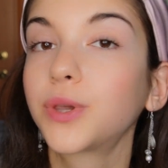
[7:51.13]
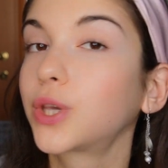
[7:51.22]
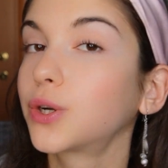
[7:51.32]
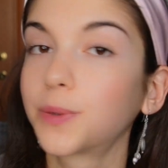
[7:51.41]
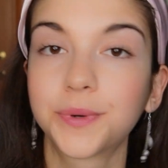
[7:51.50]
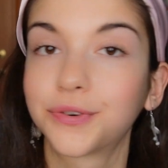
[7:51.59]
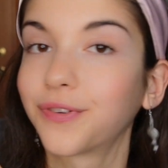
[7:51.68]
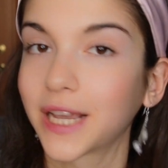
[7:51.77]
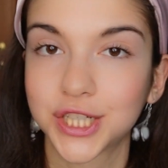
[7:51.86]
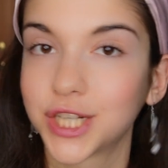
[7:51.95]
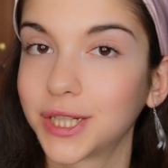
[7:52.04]
Pure
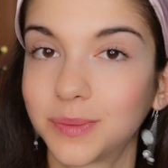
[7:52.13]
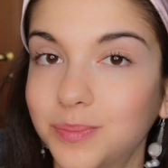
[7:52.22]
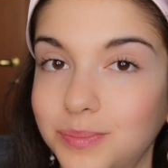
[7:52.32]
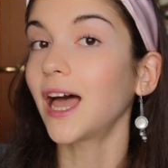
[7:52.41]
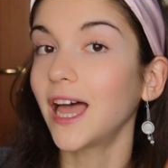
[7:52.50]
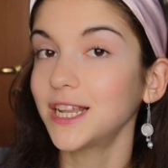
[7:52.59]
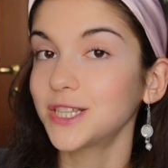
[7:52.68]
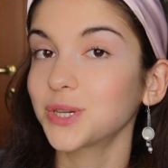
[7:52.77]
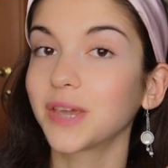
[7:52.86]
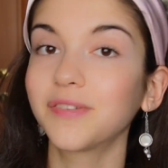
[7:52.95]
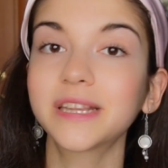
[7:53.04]
perfection. And
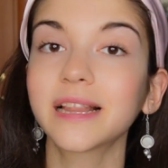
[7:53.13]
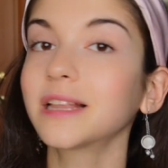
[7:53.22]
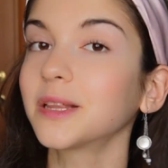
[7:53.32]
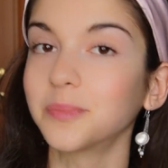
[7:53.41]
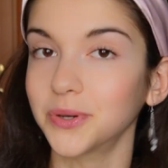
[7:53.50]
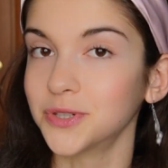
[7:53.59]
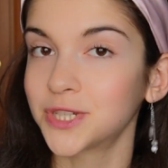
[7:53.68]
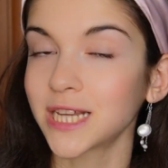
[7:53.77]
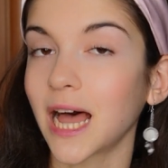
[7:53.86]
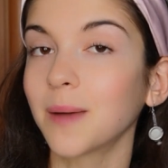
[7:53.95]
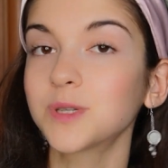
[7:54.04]
to give it a little
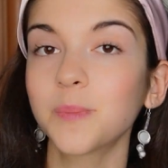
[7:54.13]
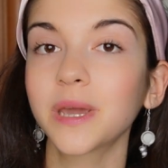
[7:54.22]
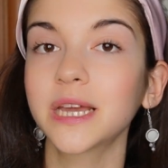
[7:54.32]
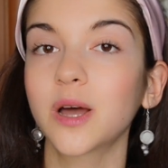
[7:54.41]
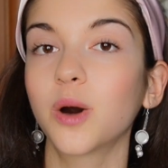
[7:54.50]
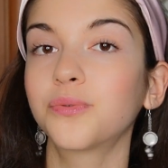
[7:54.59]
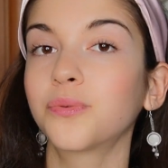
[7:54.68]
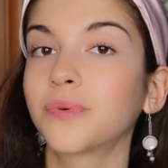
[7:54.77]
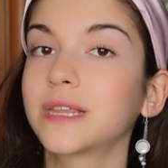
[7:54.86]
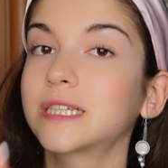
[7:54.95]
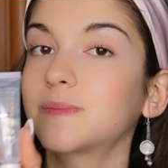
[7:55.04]
boost, I'm topping it off
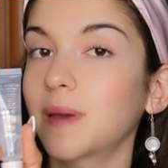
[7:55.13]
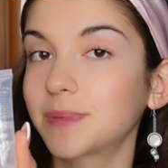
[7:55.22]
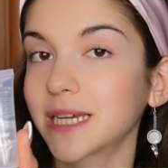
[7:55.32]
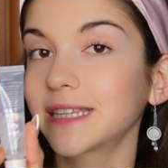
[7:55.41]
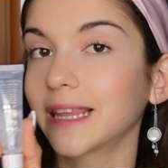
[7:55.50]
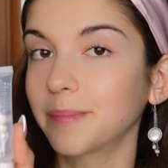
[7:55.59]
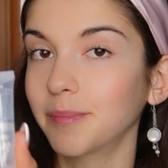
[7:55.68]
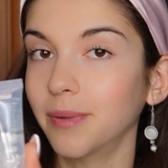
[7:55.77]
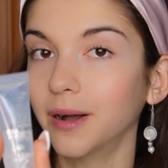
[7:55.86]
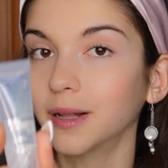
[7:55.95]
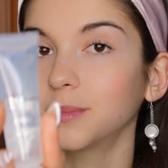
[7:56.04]
with this peptide lip
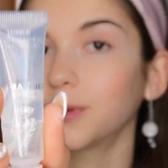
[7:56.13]
balm